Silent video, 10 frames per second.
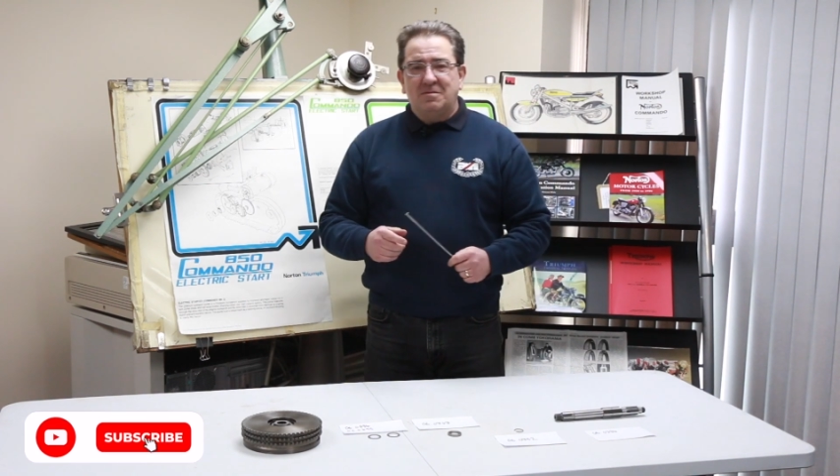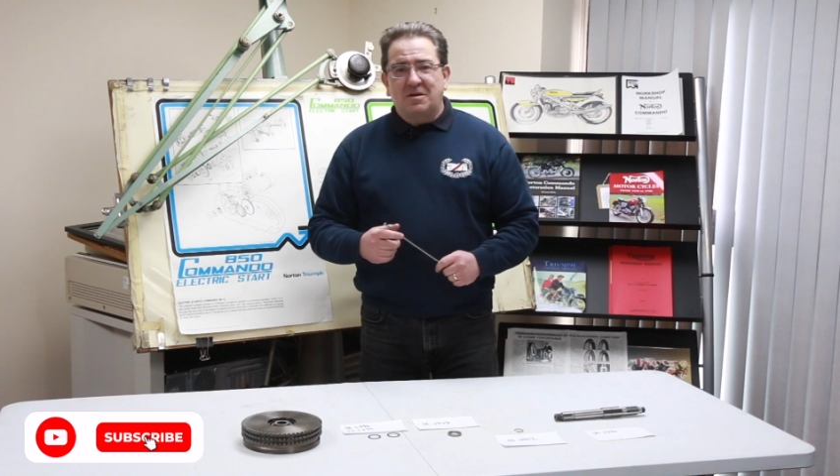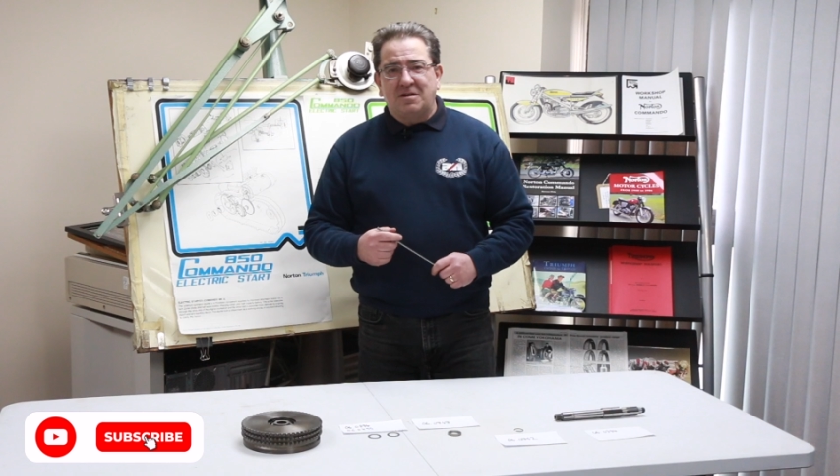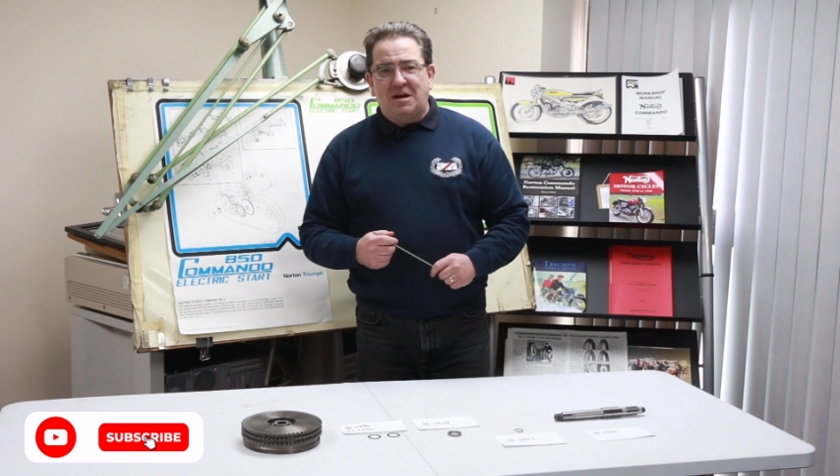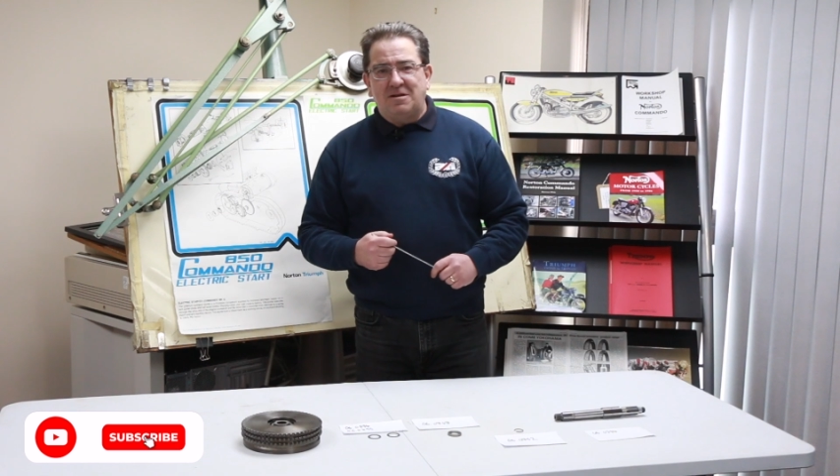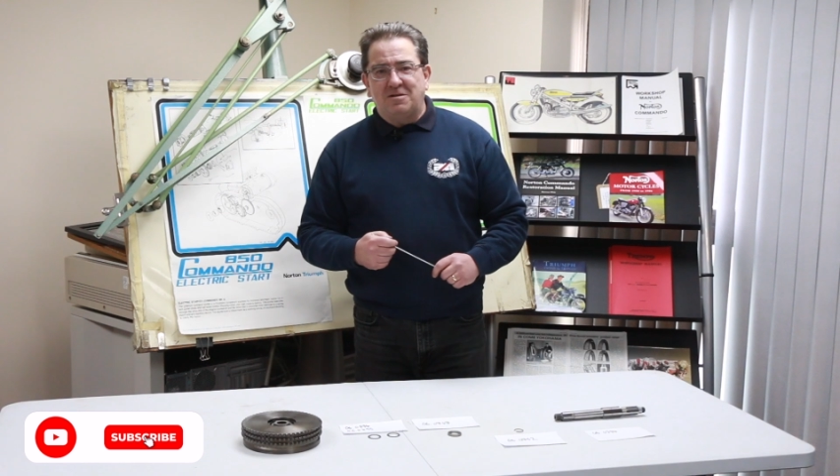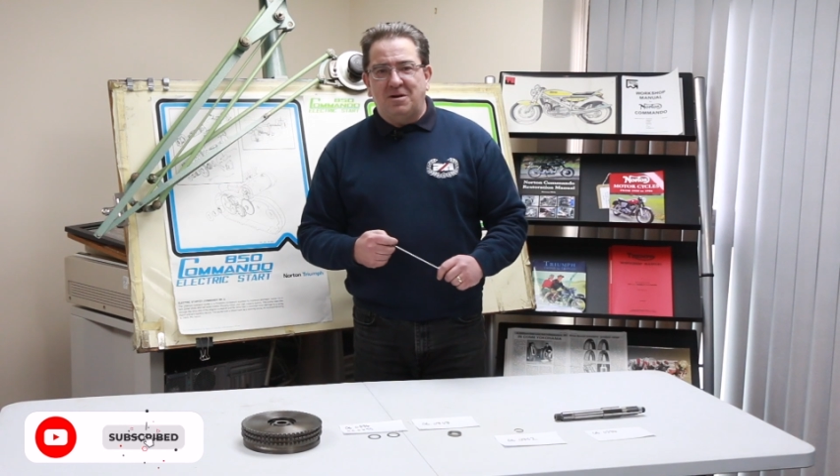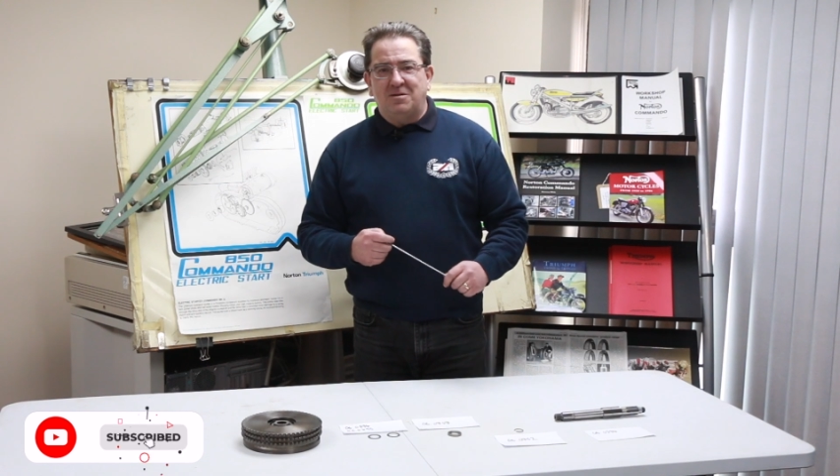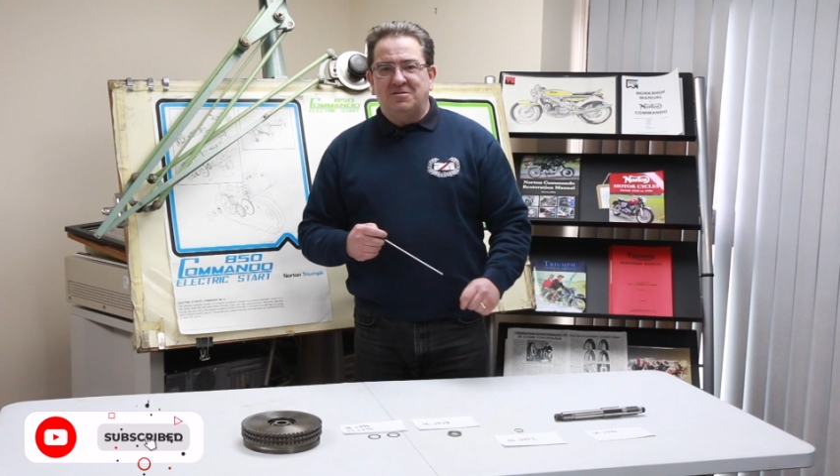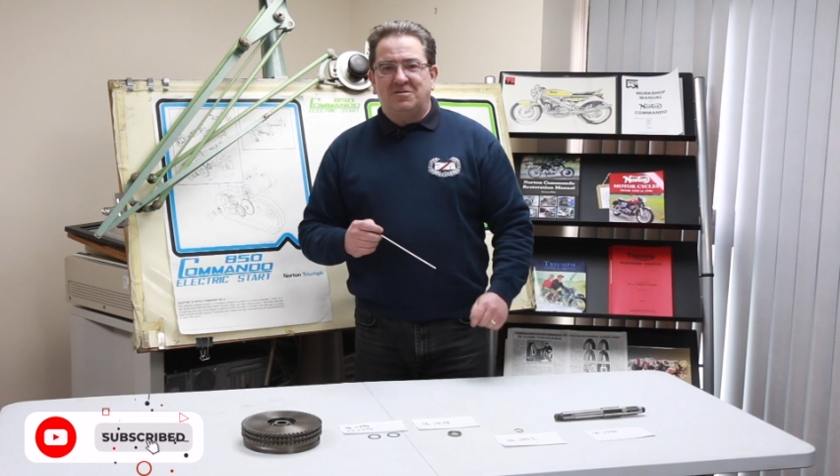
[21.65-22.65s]
Commando
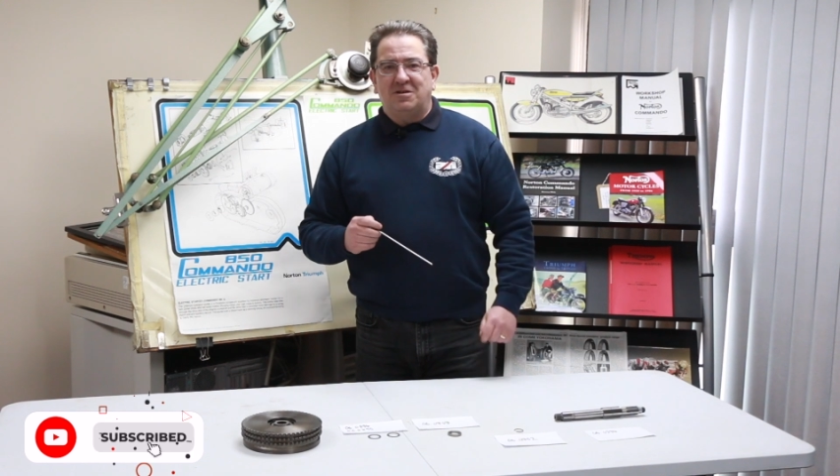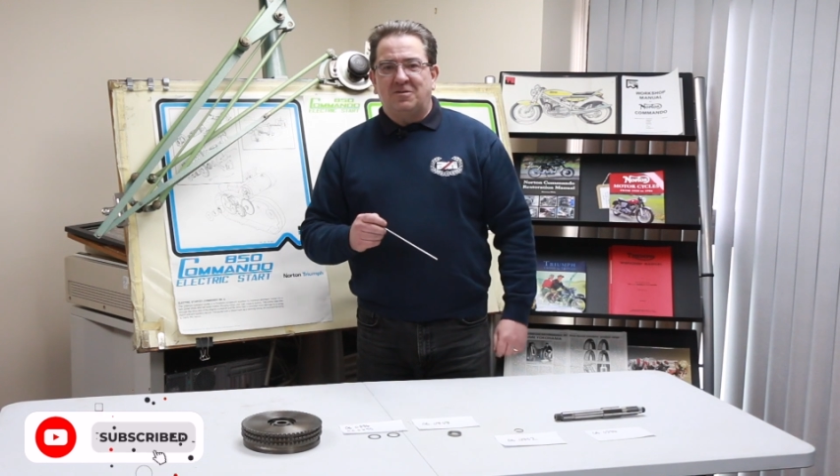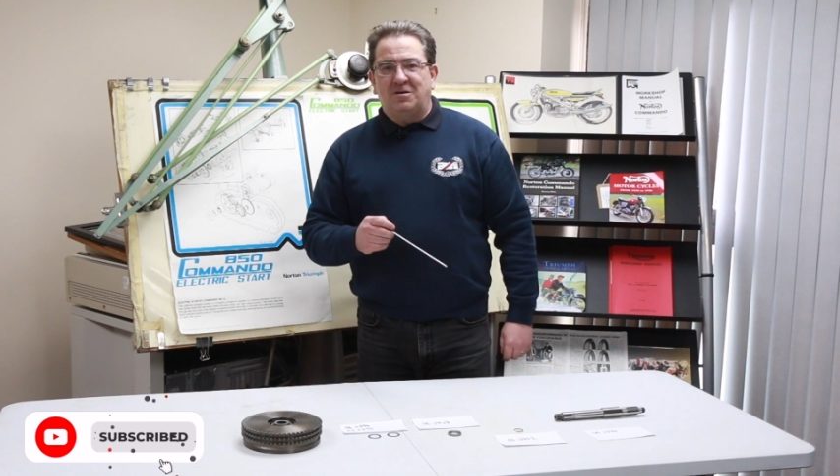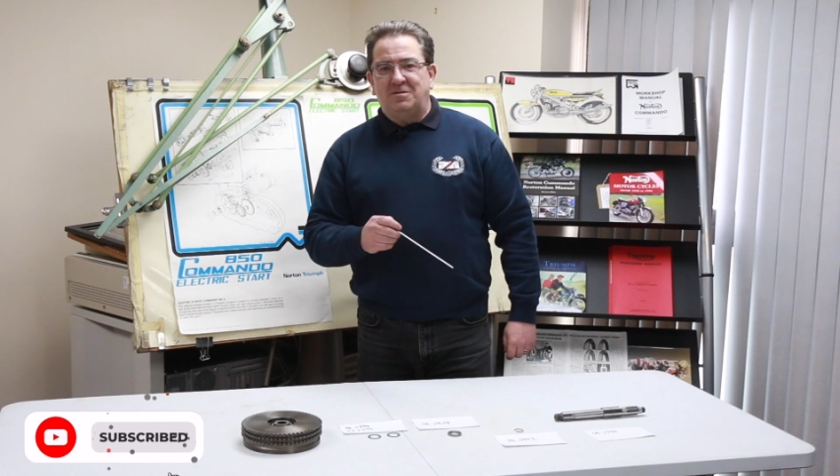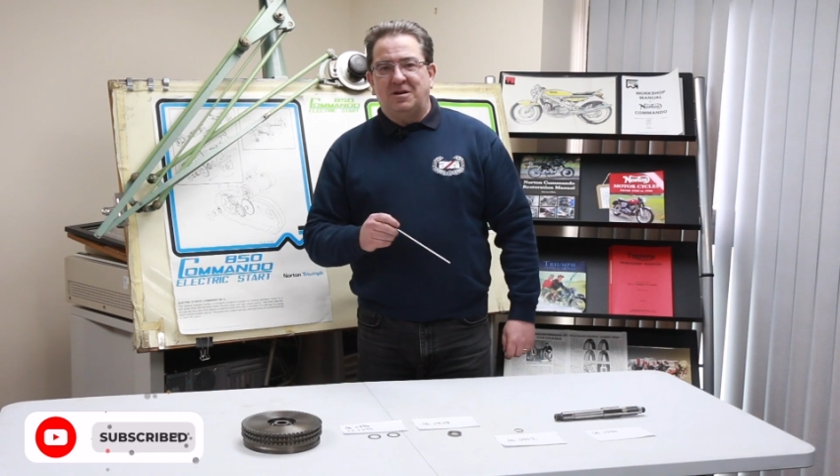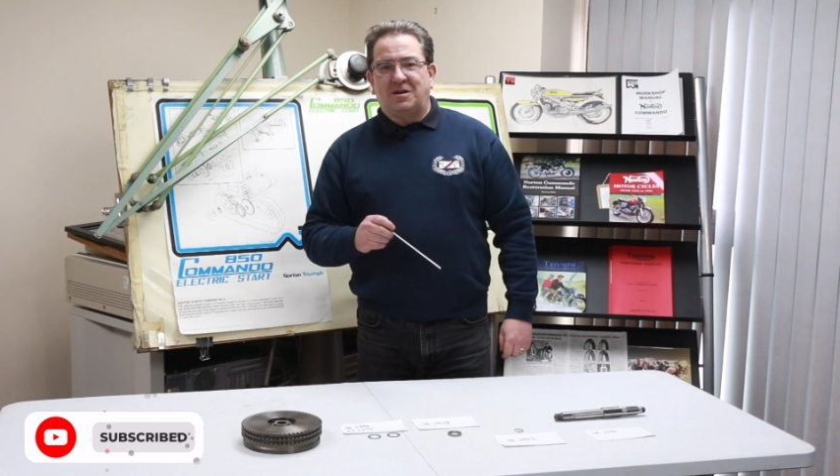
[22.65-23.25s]
owners that have owned their